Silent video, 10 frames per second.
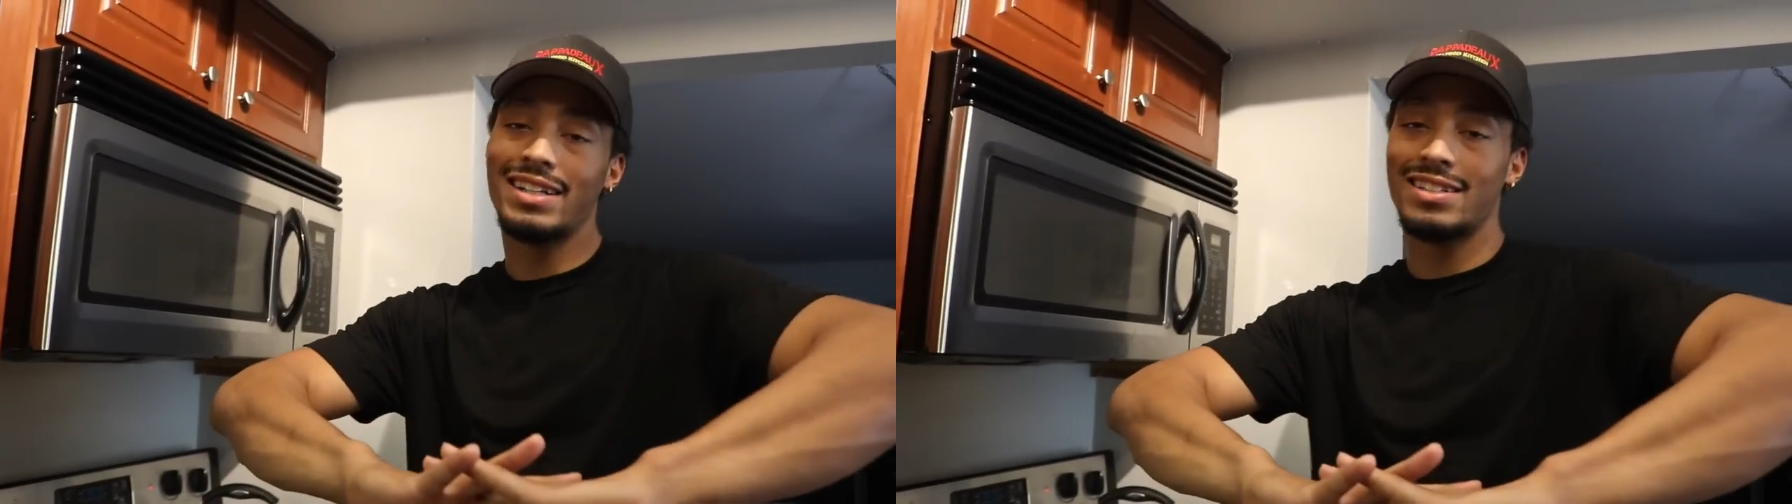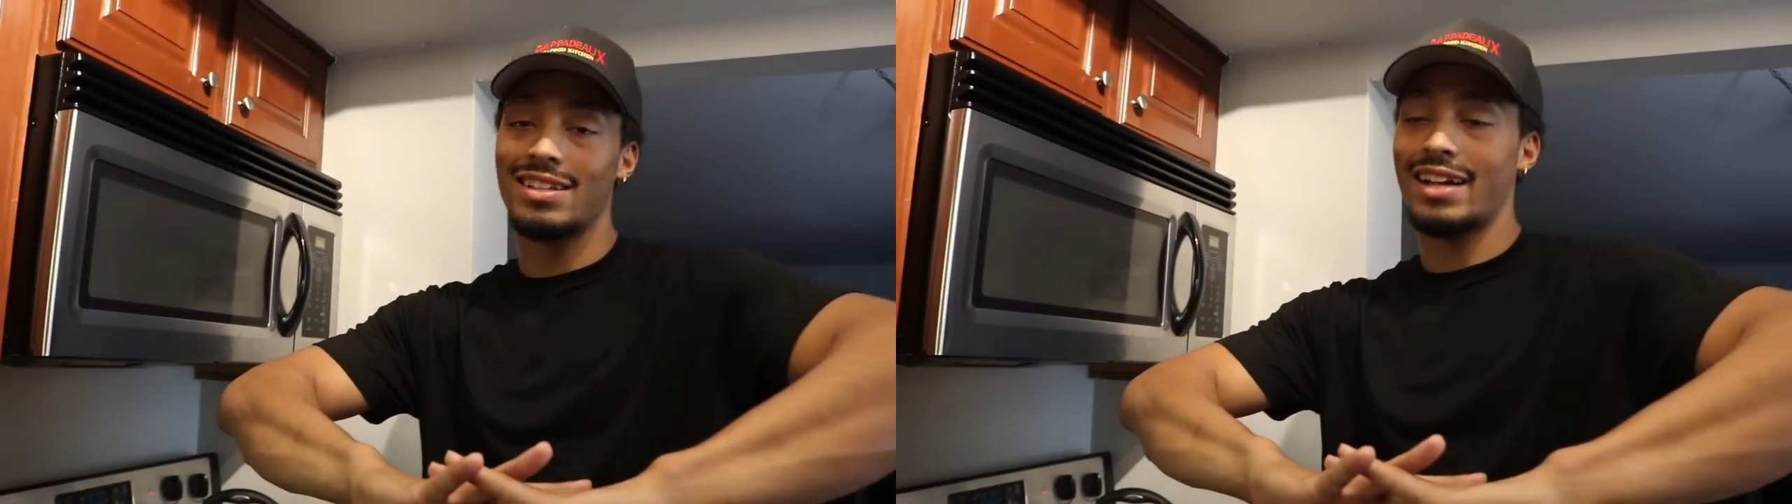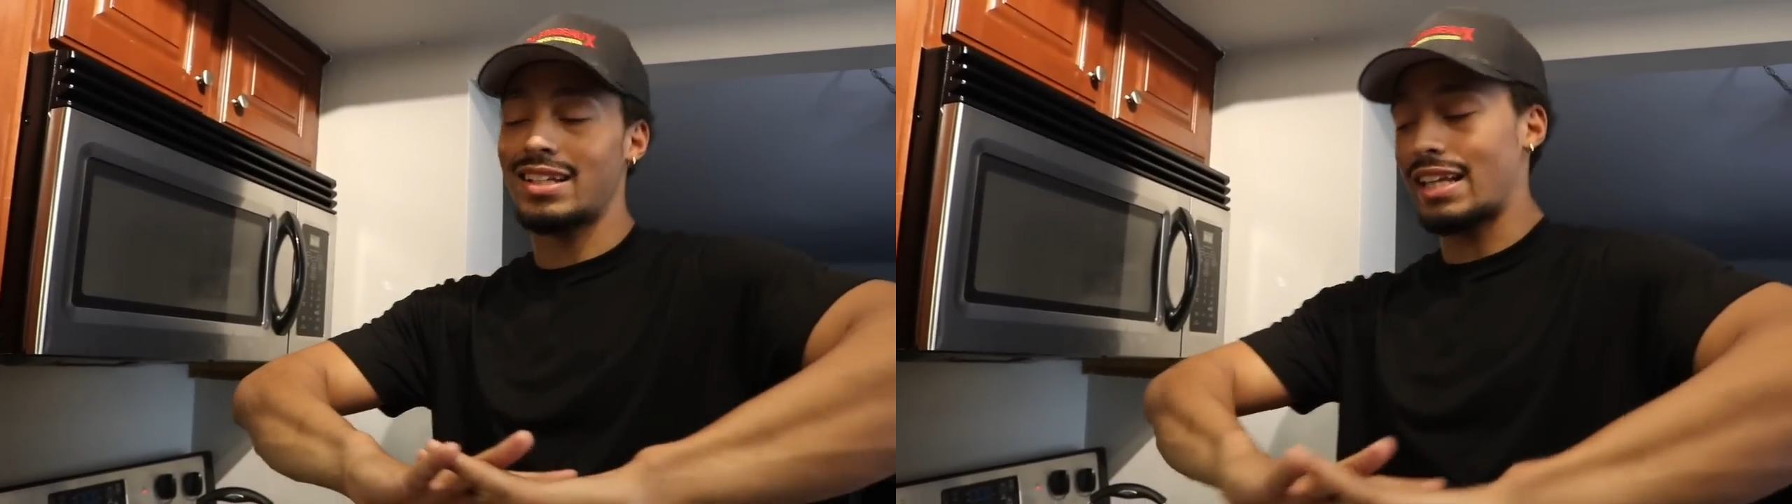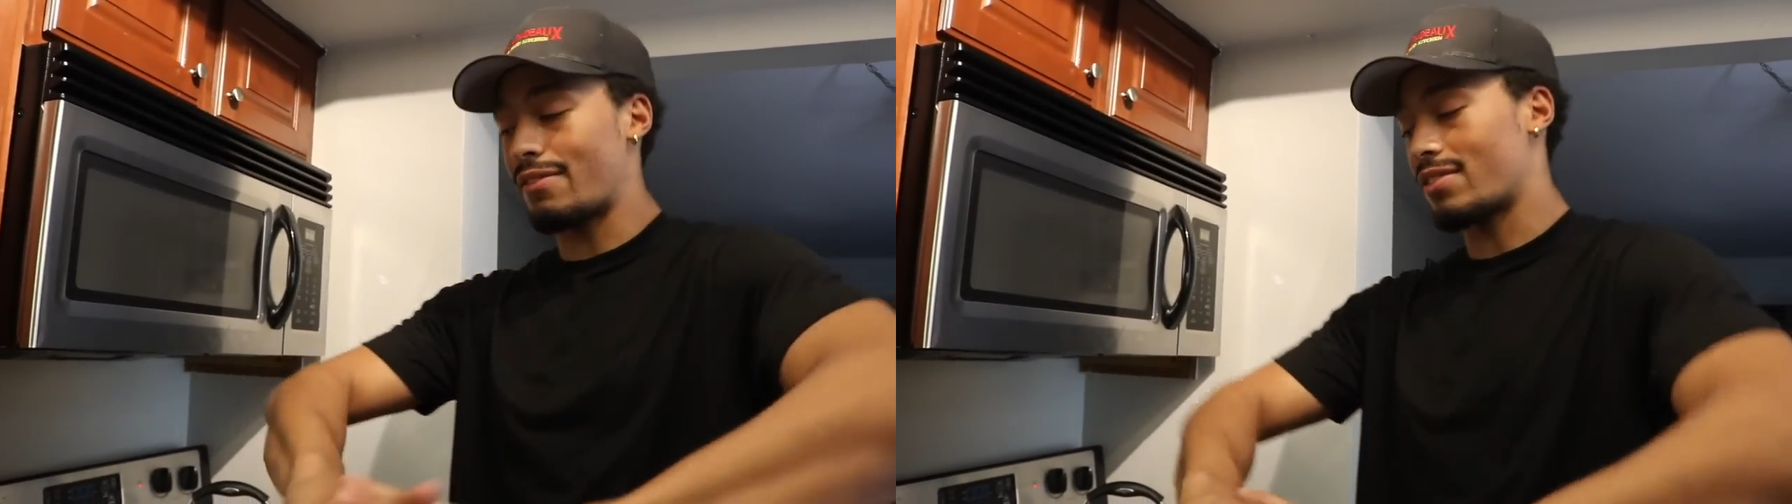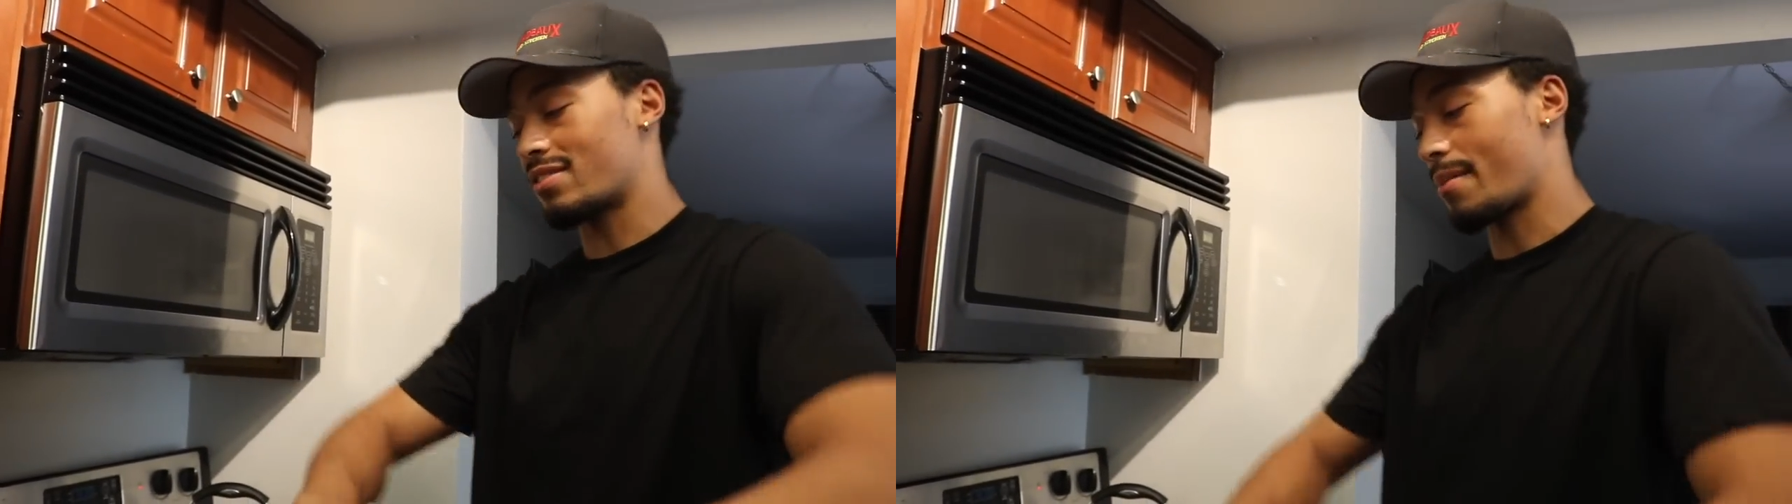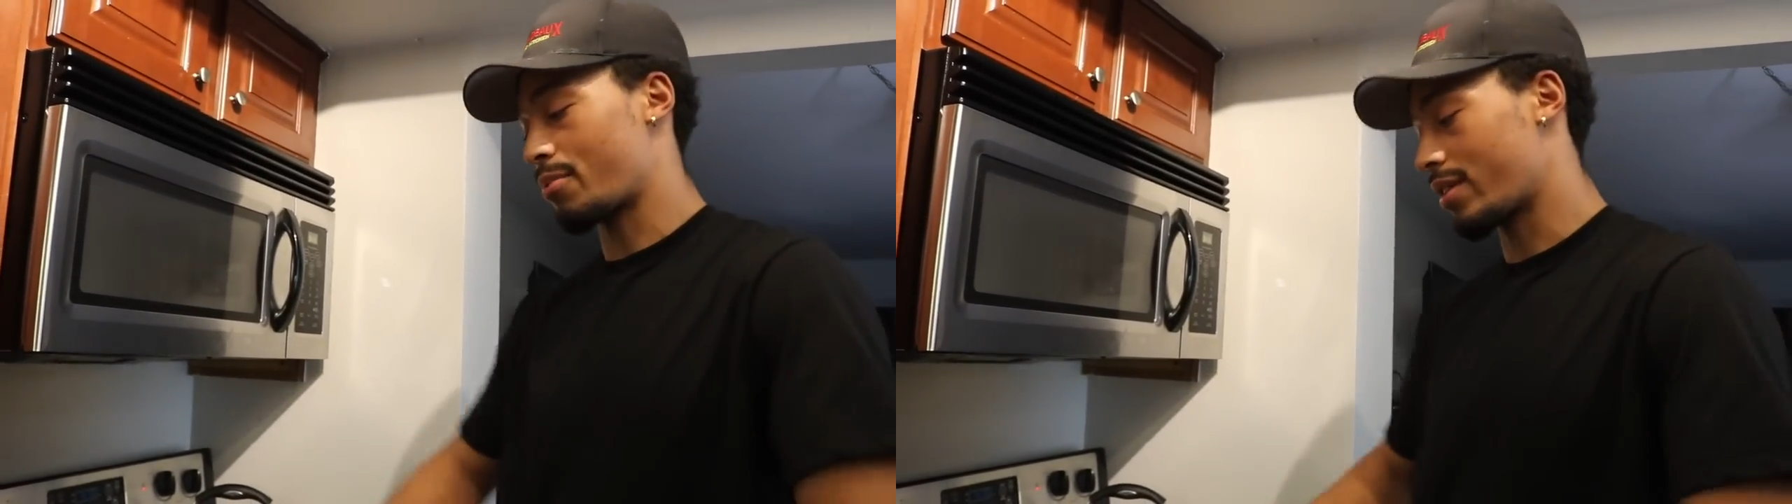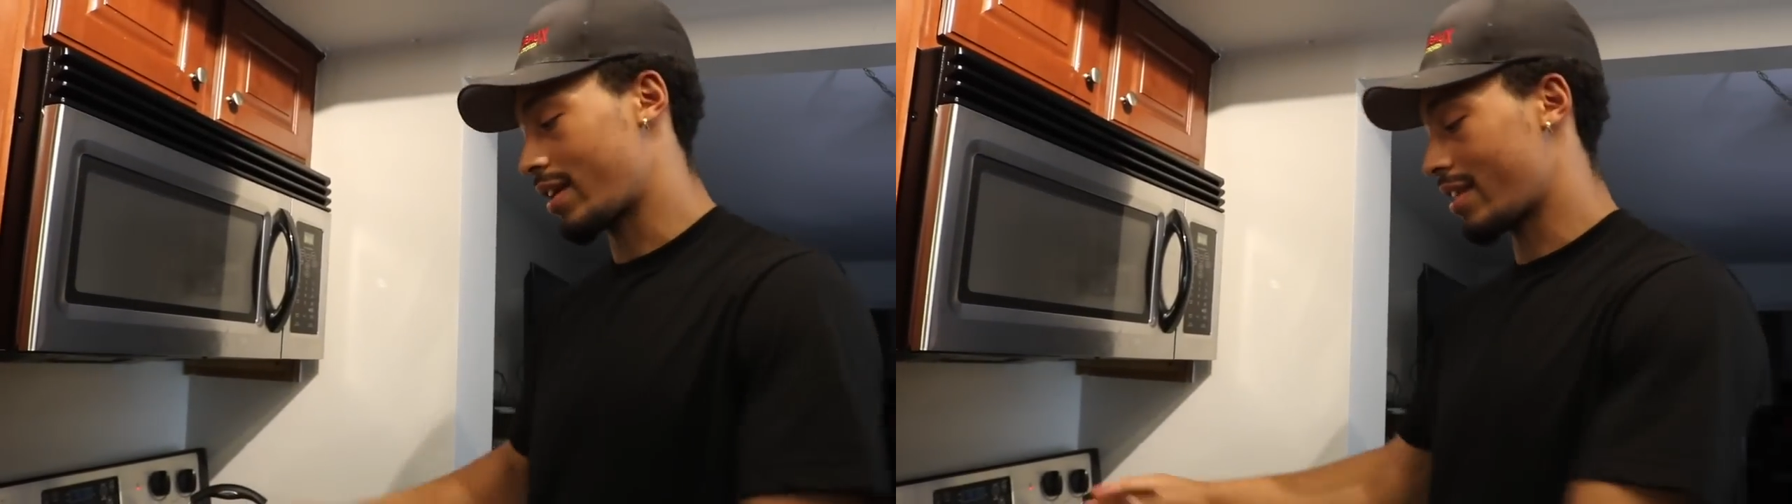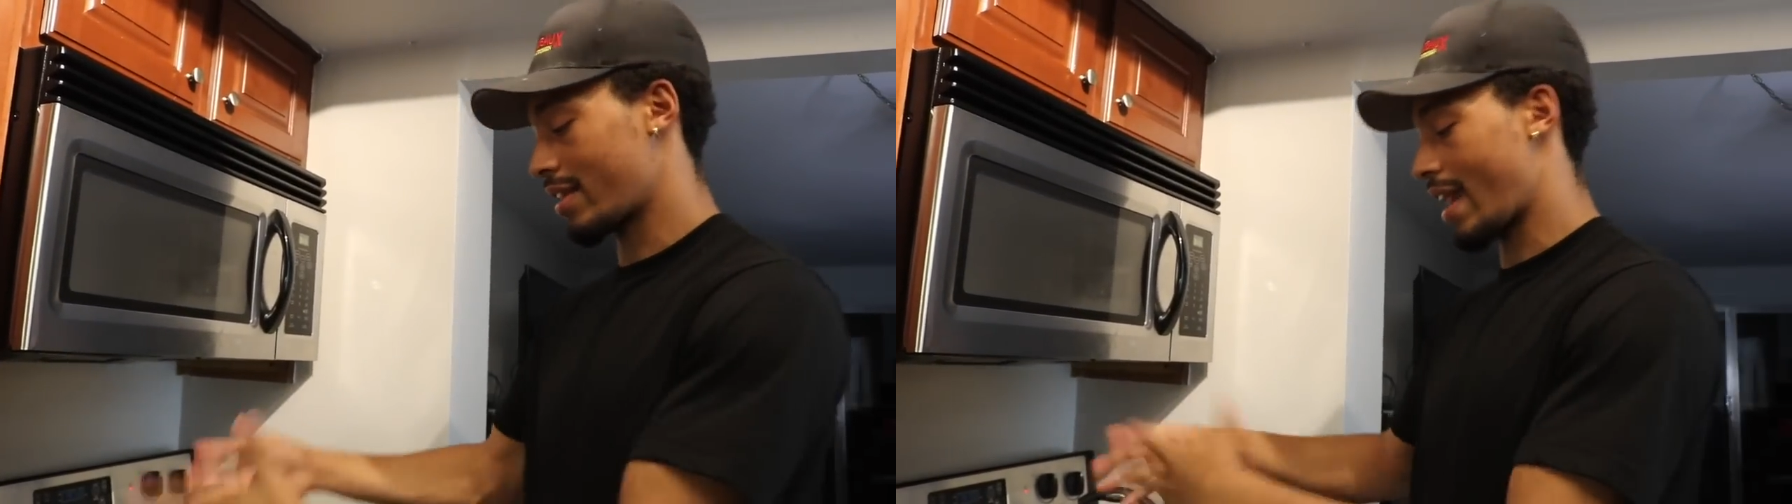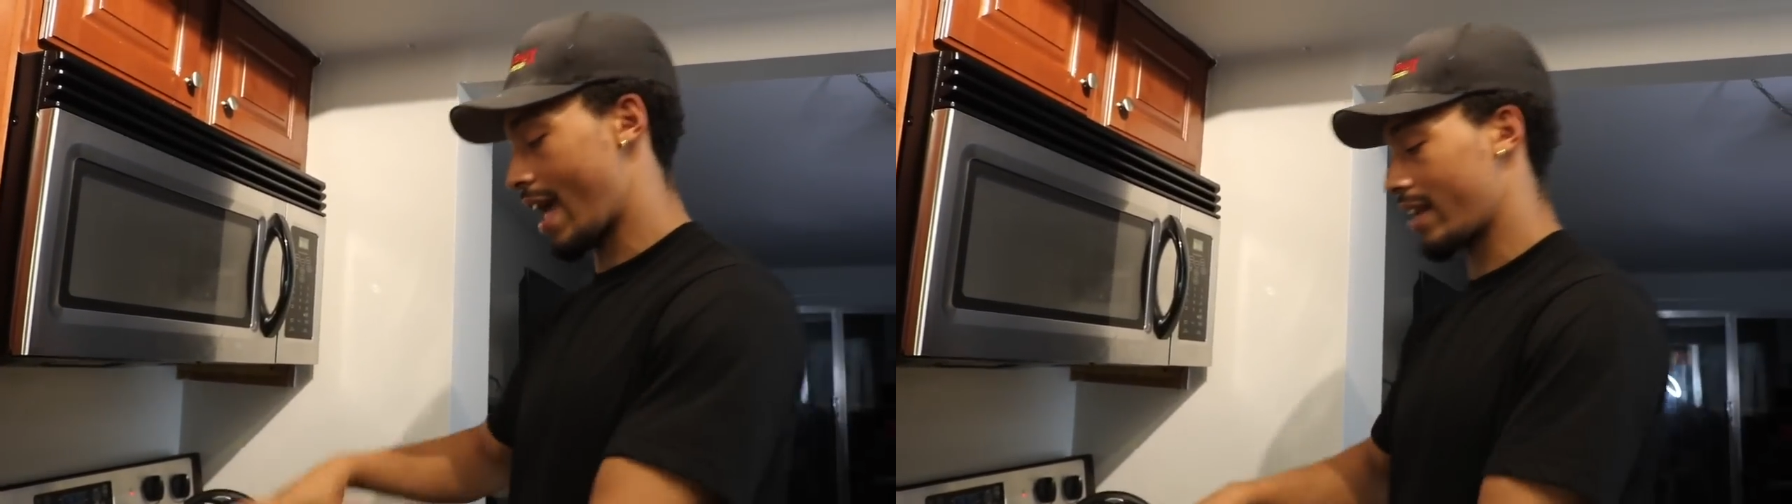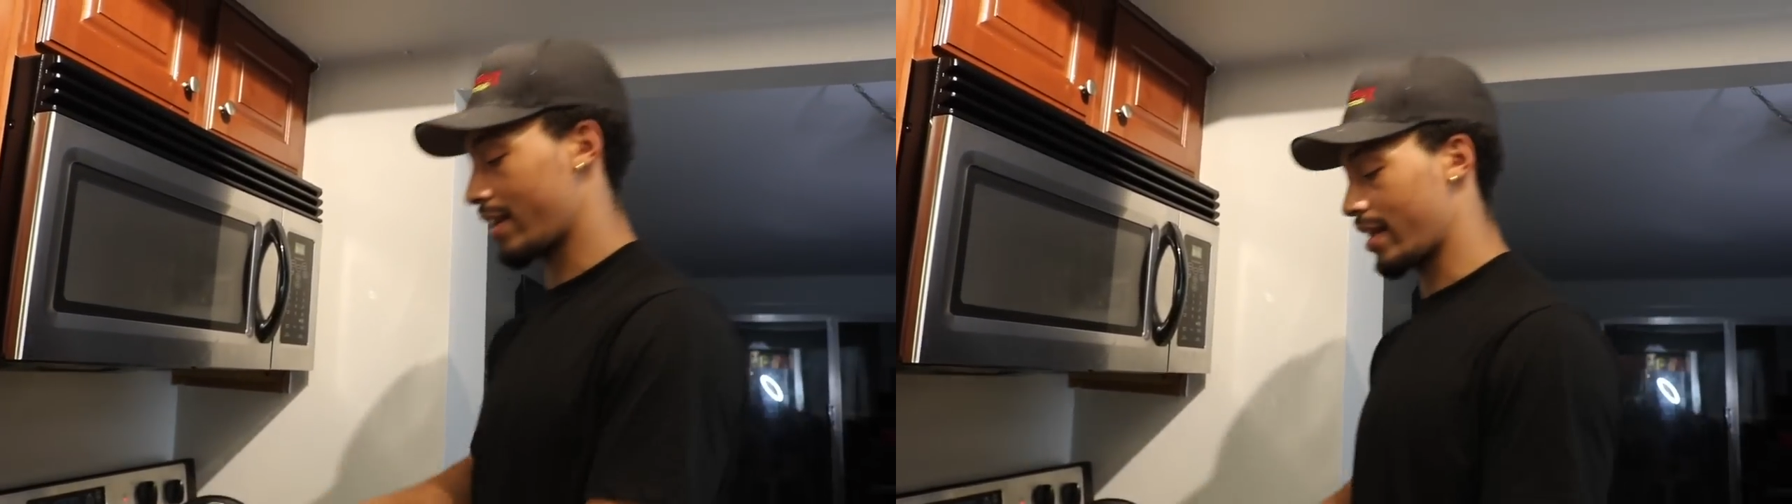just like to leave it separate and then
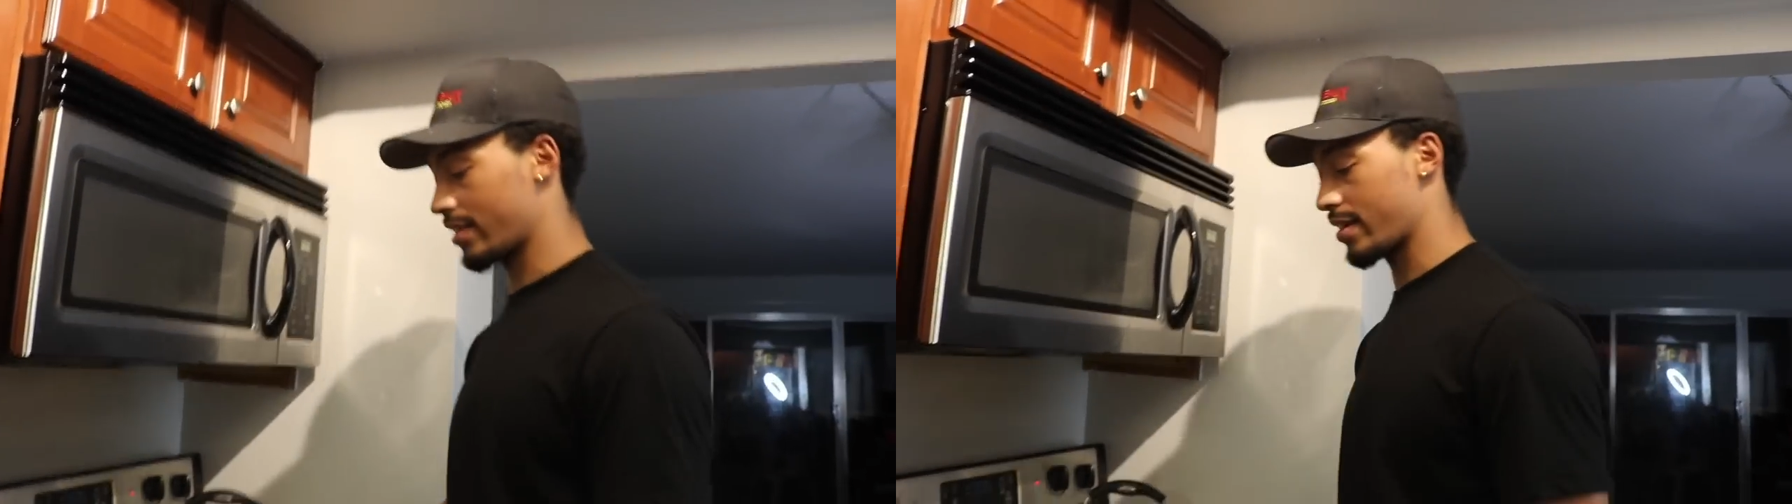add it in at the